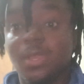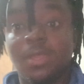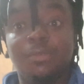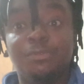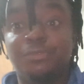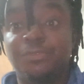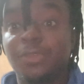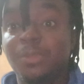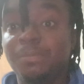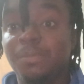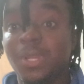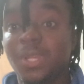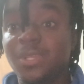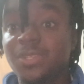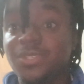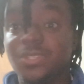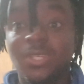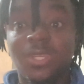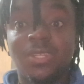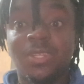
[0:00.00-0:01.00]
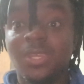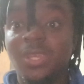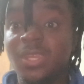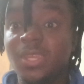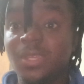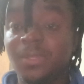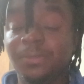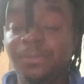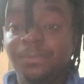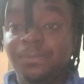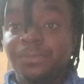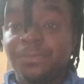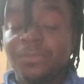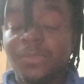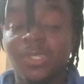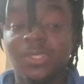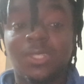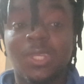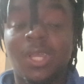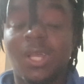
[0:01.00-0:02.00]
Every blessed day,
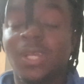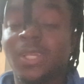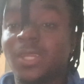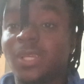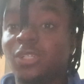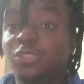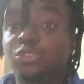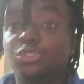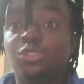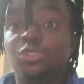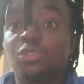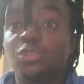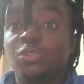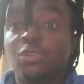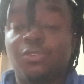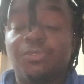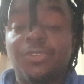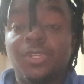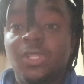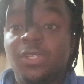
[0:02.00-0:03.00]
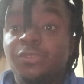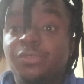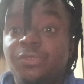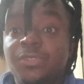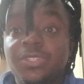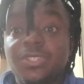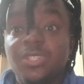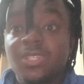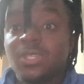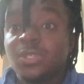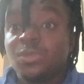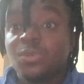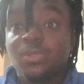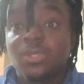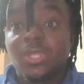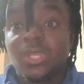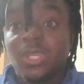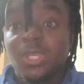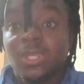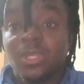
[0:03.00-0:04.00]
they are now shocked of every
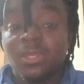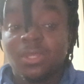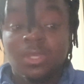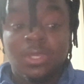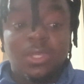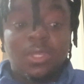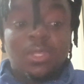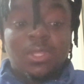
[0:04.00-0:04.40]
single thing